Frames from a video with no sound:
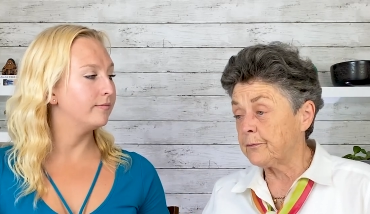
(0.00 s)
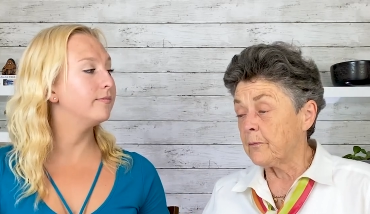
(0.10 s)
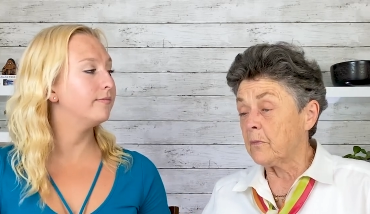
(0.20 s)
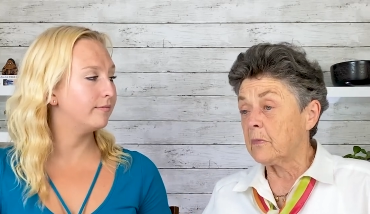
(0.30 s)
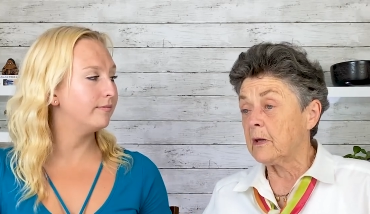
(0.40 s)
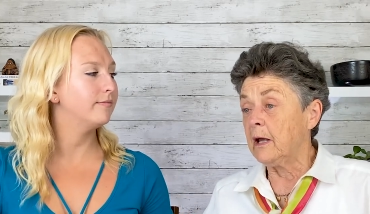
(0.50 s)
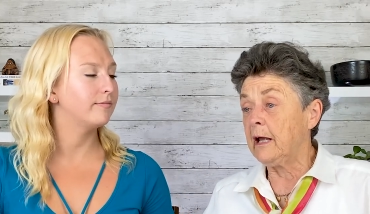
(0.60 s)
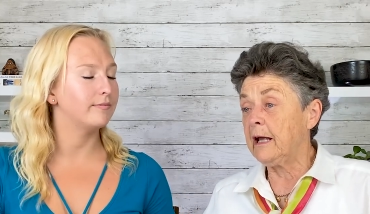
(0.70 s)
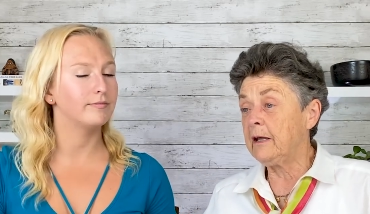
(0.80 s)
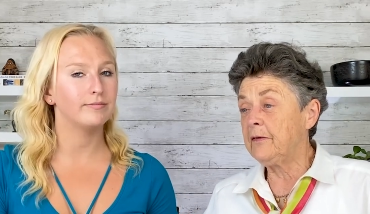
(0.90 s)
Speaker 1: mm-hmm.
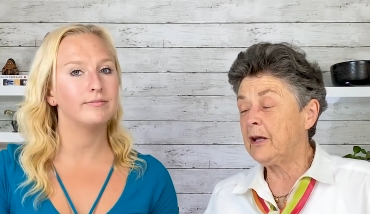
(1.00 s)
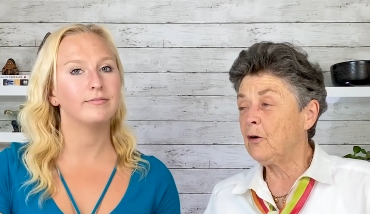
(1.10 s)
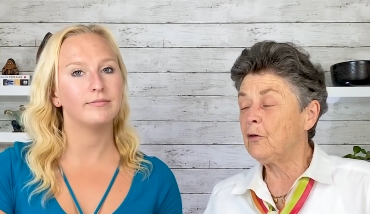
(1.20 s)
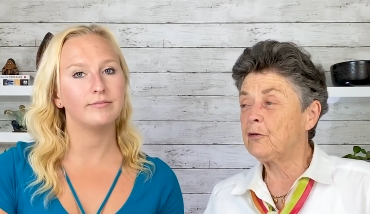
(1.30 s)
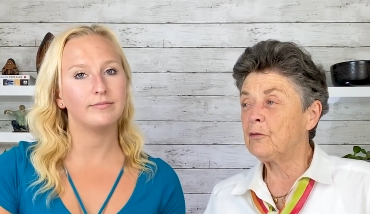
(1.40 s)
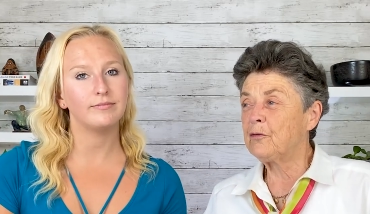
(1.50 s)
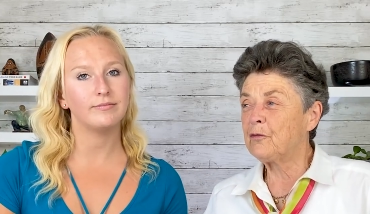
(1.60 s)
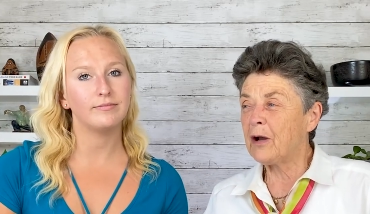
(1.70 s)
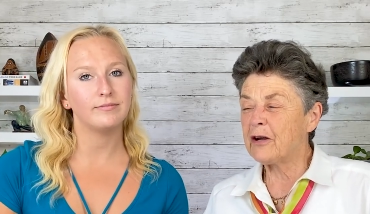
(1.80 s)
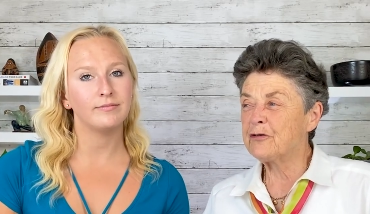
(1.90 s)
and they also
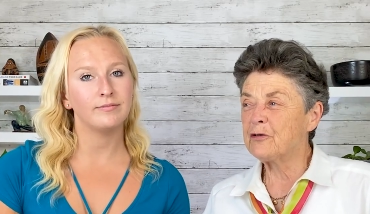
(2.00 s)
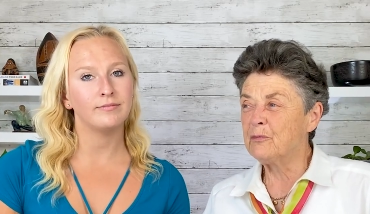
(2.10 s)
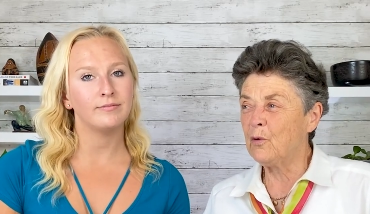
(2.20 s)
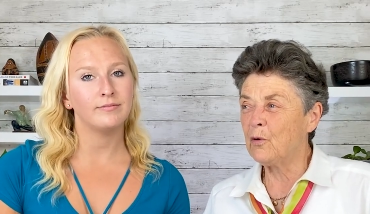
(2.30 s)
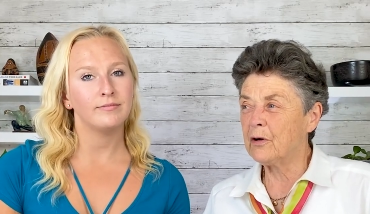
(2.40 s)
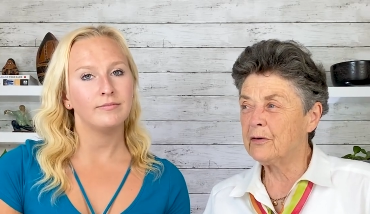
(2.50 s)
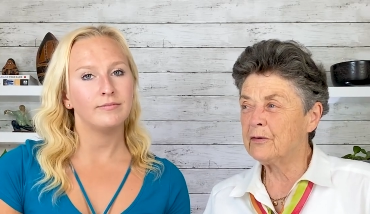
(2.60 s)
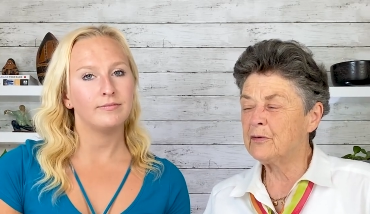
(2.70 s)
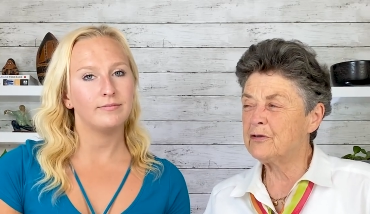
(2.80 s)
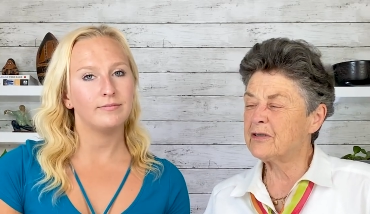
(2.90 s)
fractured more.
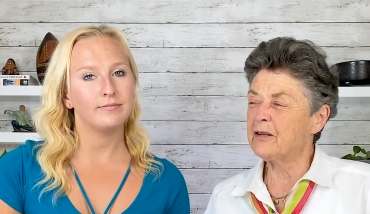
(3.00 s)
What did you say?